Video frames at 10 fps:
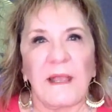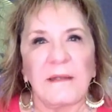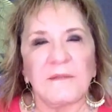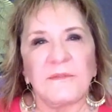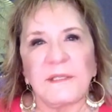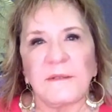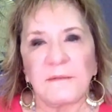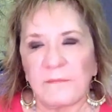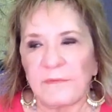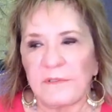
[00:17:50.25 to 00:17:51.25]
And I think
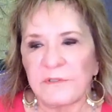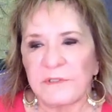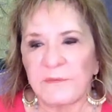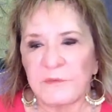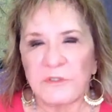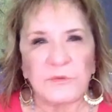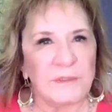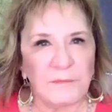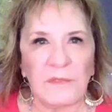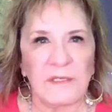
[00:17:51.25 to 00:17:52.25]
there's a difference
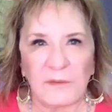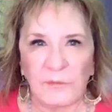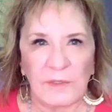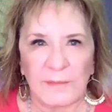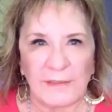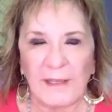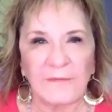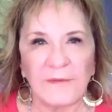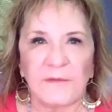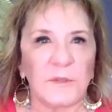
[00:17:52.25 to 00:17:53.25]
between men and women. I
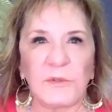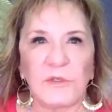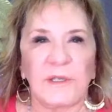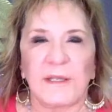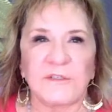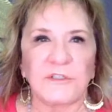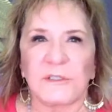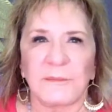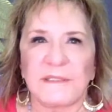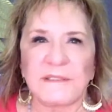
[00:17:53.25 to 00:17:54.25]
think communication
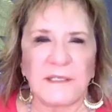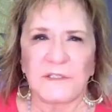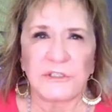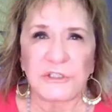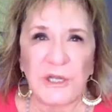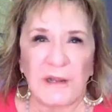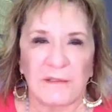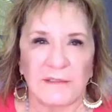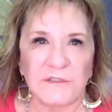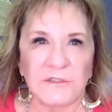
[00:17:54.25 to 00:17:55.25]
can be such a
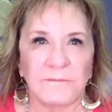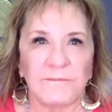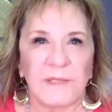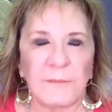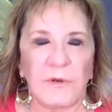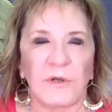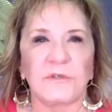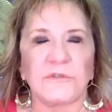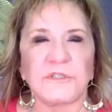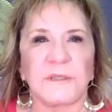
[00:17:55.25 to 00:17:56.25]
challenge in
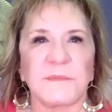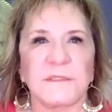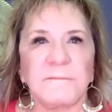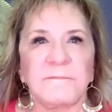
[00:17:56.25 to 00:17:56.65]
partnerships.